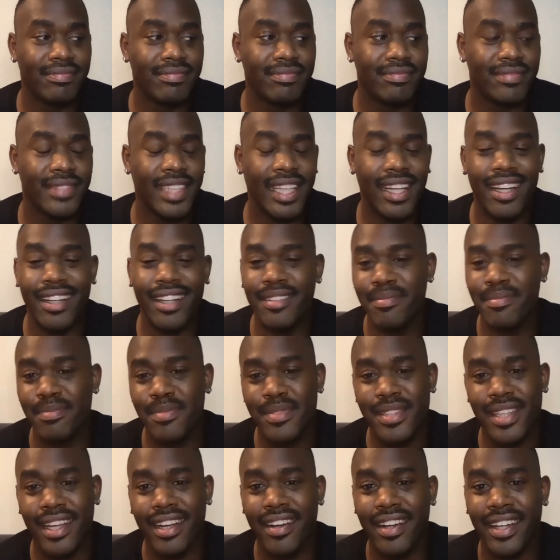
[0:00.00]
yeah,
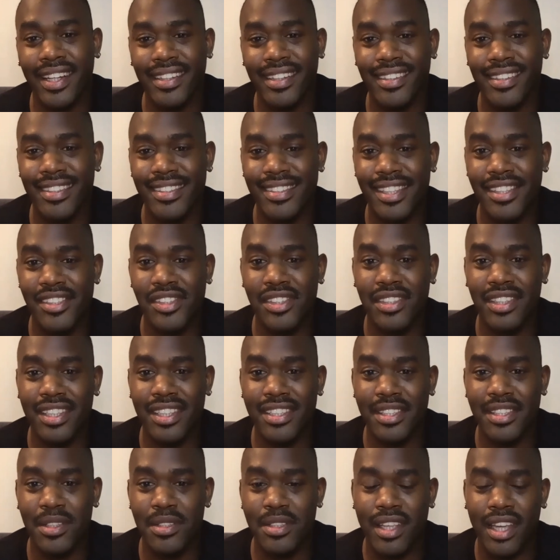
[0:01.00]
scary essentially.
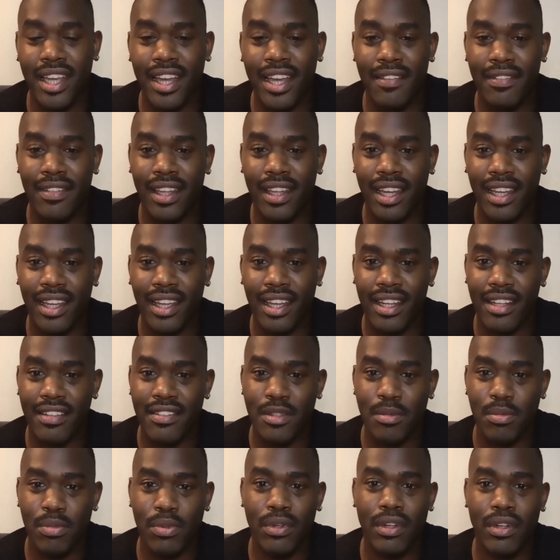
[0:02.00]
So to have that kind of
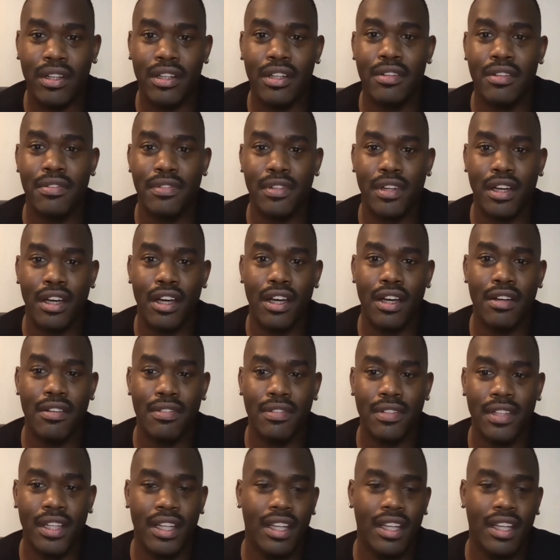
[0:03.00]
support of of